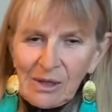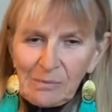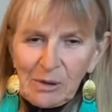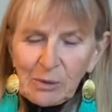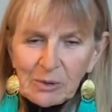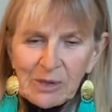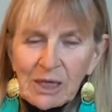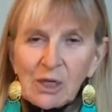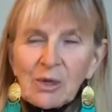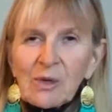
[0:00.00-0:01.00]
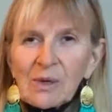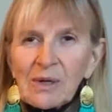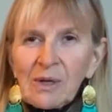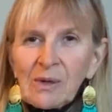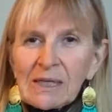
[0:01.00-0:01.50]
people think you're,
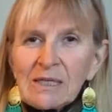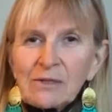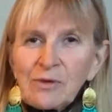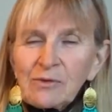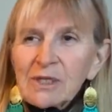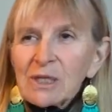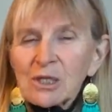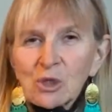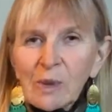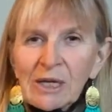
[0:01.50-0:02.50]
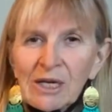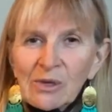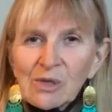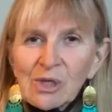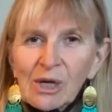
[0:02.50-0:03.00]
at least 15 to 20
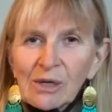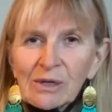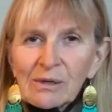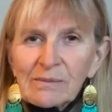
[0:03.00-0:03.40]
years younger.